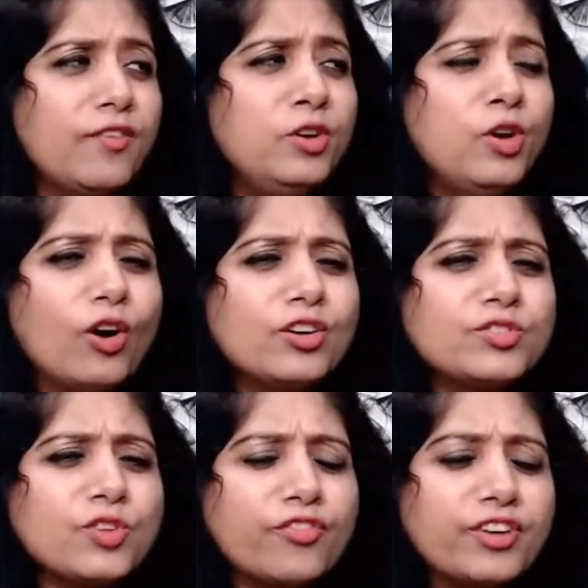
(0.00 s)
have
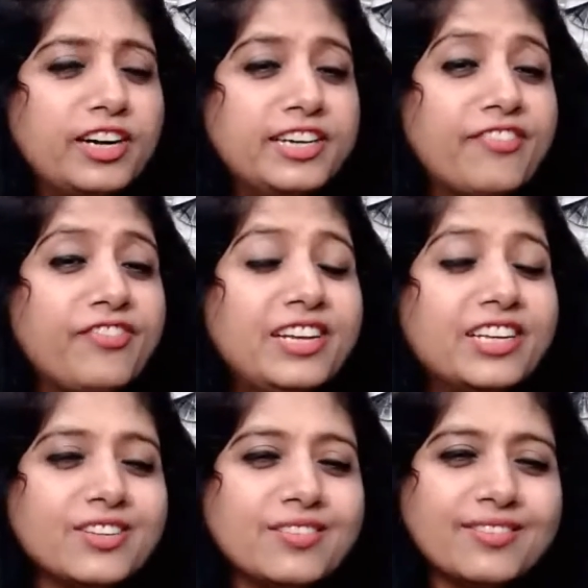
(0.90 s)
lots of
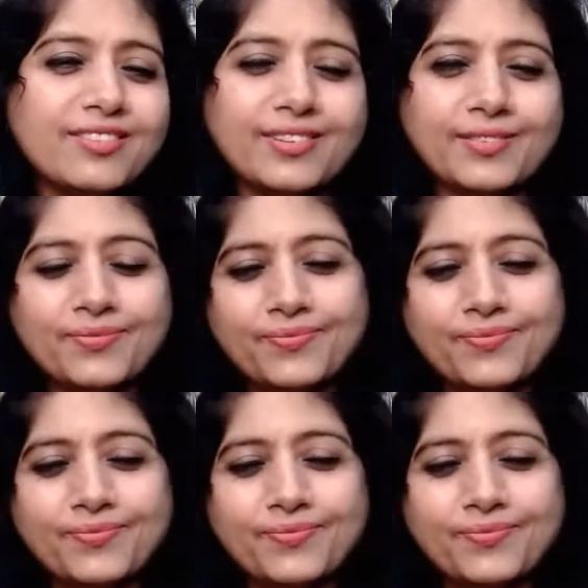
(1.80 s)
definitions,